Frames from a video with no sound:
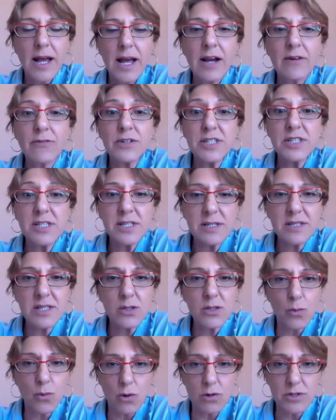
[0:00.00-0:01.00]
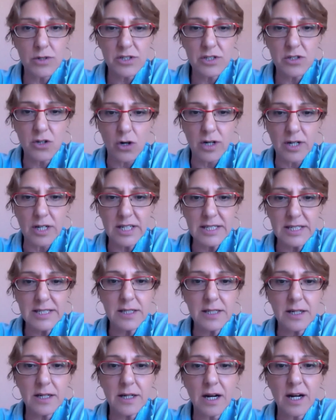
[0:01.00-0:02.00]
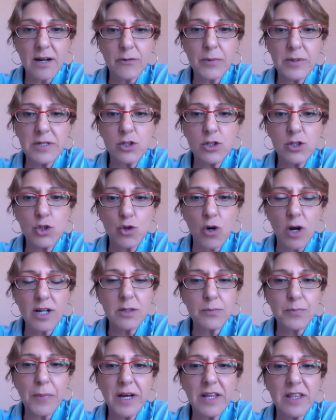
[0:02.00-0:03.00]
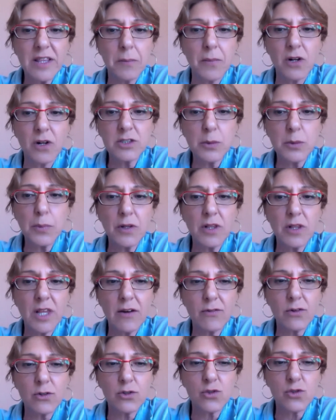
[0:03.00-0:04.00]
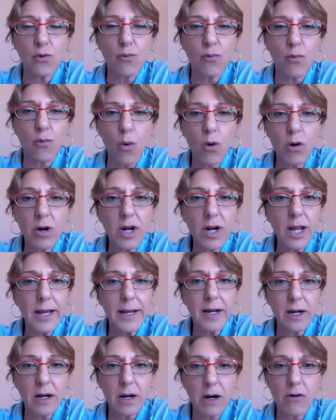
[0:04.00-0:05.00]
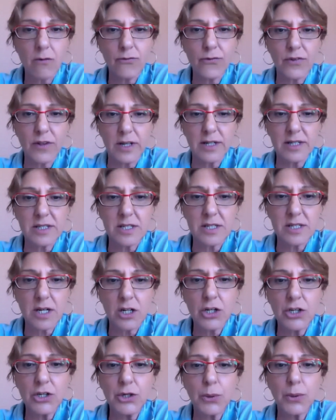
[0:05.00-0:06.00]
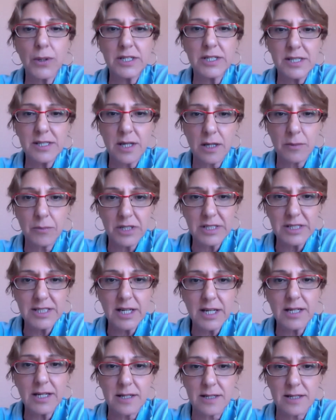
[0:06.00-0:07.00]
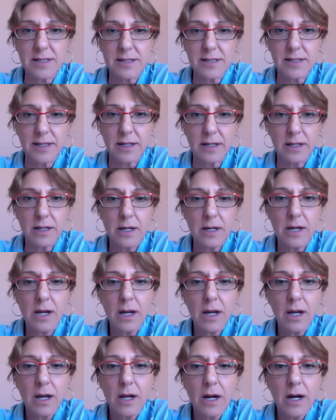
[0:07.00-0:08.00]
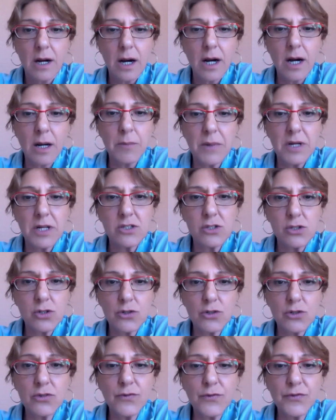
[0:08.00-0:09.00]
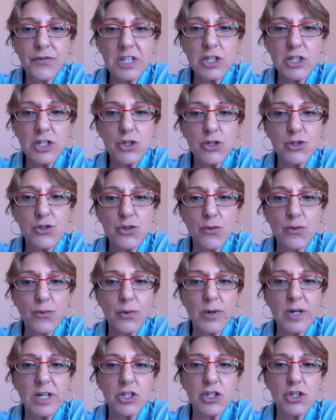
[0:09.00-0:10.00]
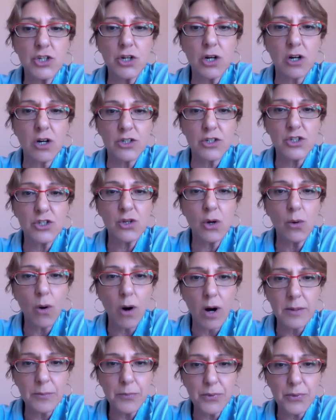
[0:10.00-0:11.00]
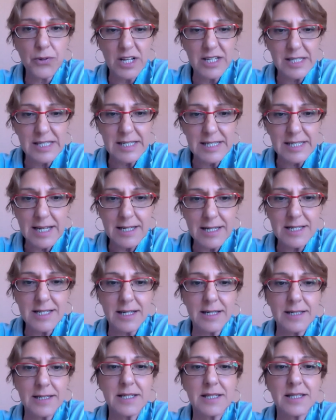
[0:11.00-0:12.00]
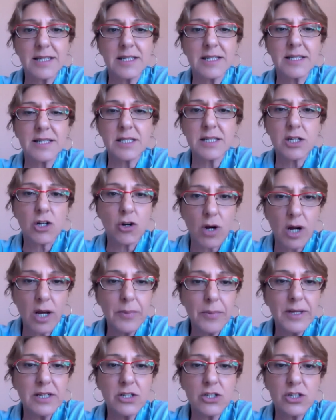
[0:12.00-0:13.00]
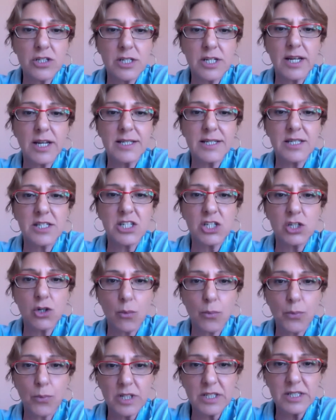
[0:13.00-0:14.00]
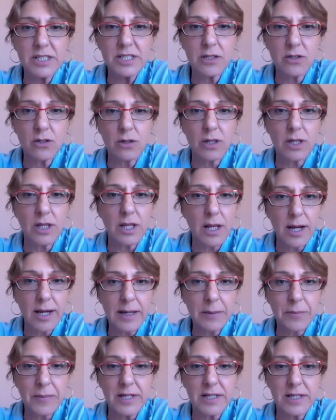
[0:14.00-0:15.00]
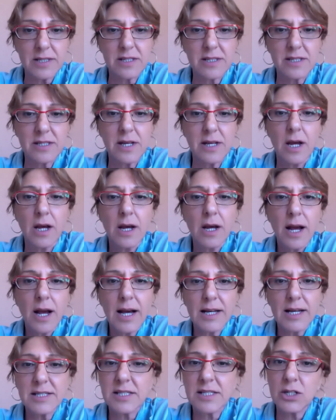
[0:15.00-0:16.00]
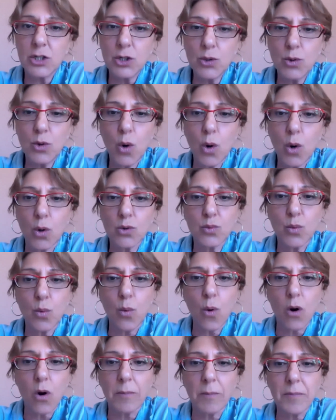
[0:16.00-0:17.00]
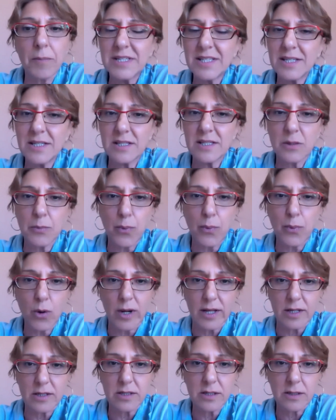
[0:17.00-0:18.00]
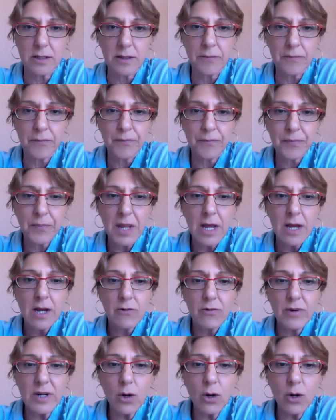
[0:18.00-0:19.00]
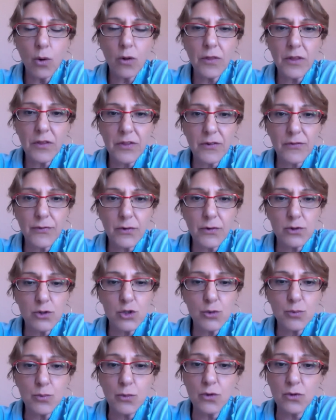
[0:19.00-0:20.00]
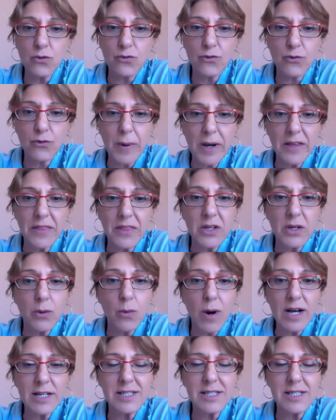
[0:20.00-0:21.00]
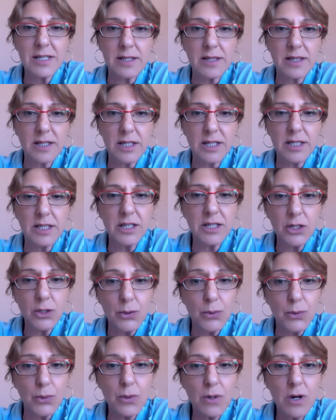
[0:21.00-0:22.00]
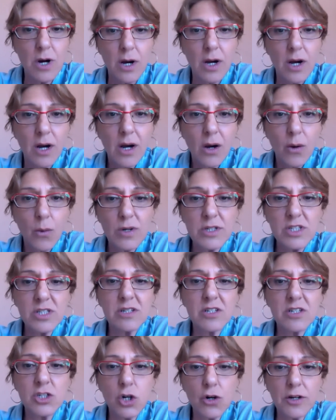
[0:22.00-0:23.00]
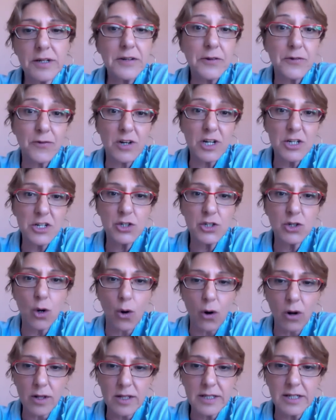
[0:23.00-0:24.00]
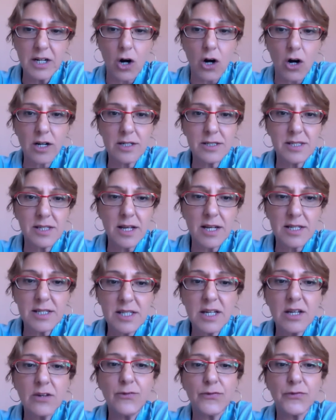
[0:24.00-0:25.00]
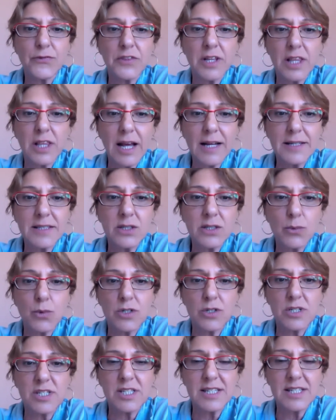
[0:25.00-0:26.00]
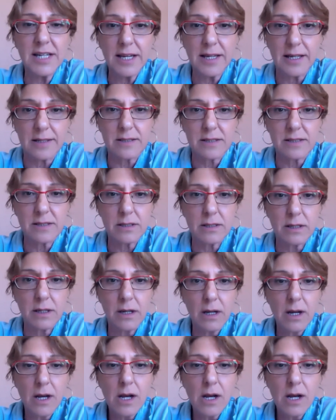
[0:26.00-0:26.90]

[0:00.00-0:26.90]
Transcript: Ever since the war started, I've been struck by the multiple levels of warlike conflicts occurring simultaneously, certain features of which are so unprecedented that describing today's geopolitical alignments as a new Cold War misses the point. Recall that the first move by the US and the EU was to target Russian oligarchs as if the latter were states.